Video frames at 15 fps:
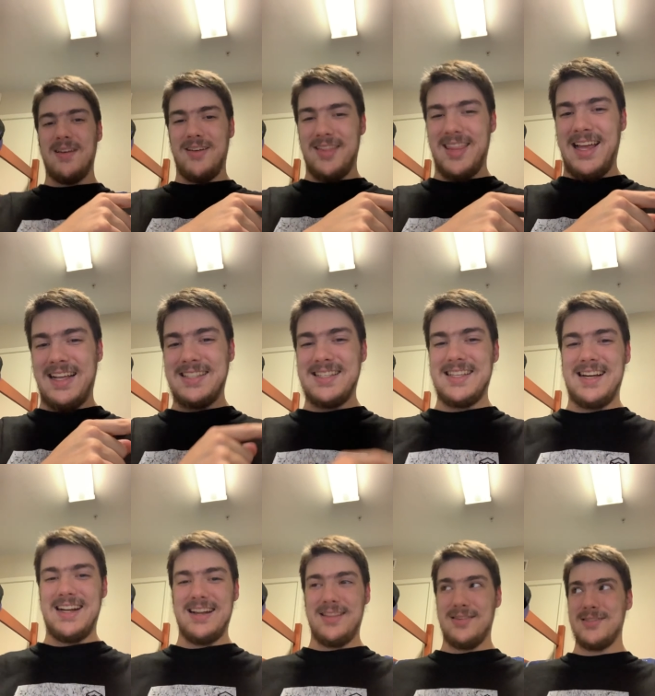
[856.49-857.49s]
on that
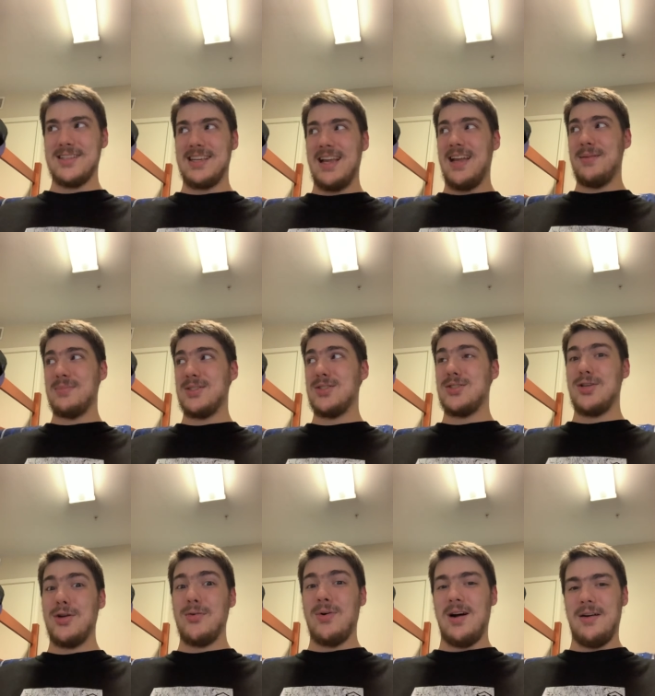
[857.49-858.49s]
side of those games
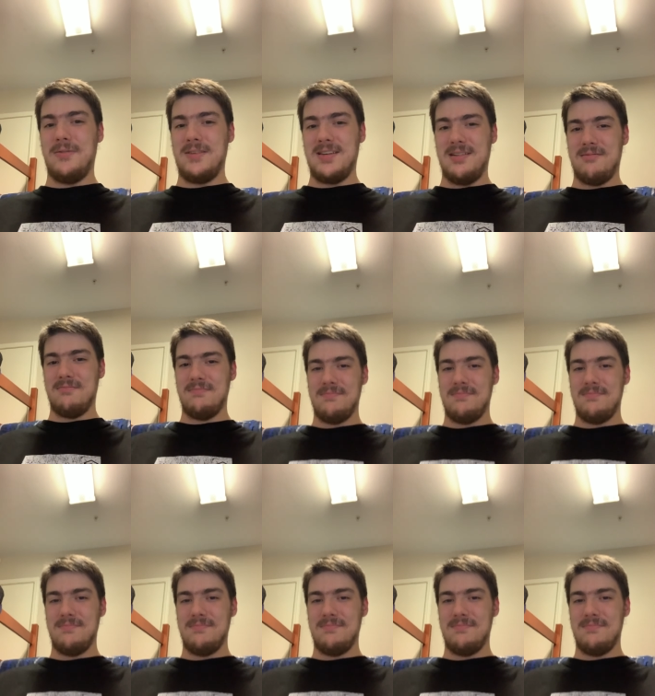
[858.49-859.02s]
too often.